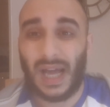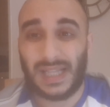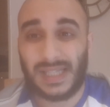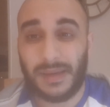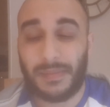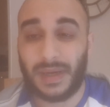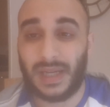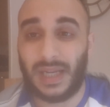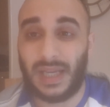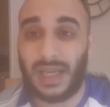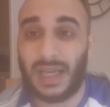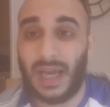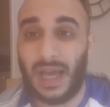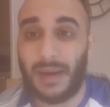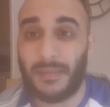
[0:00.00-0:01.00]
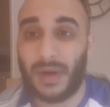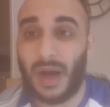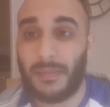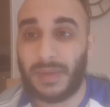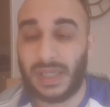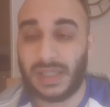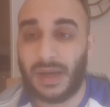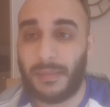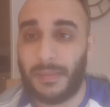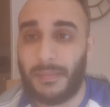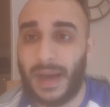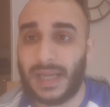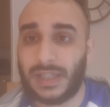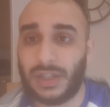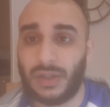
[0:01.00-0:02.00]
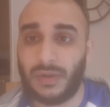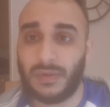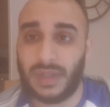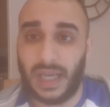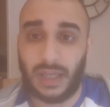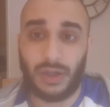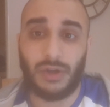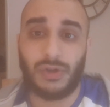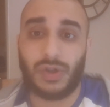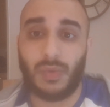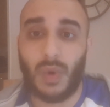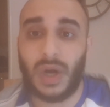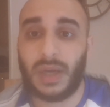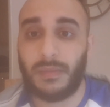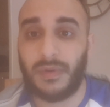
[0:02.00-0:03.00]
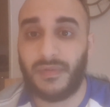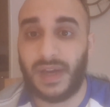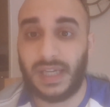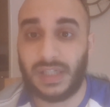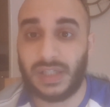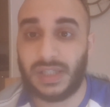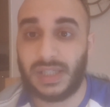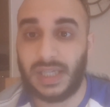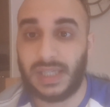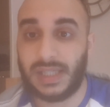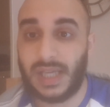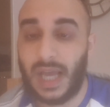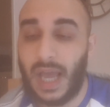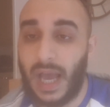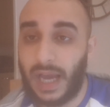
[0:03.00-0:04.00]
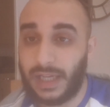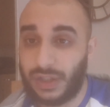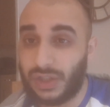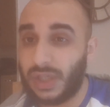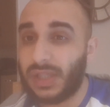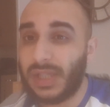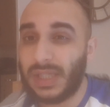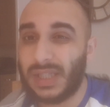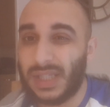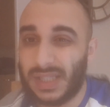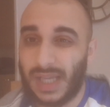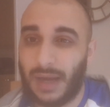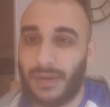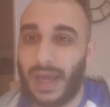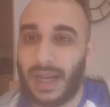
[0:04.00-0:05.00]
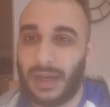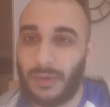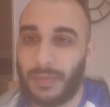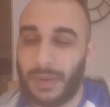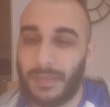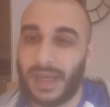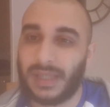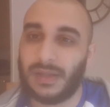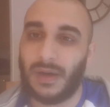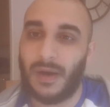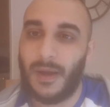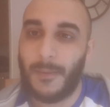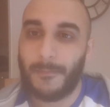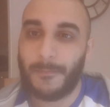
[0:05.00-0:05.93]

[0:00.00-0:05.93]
Typically, companies coming back to you, they're used to working with agencies, and you just need to sound that a little bit better.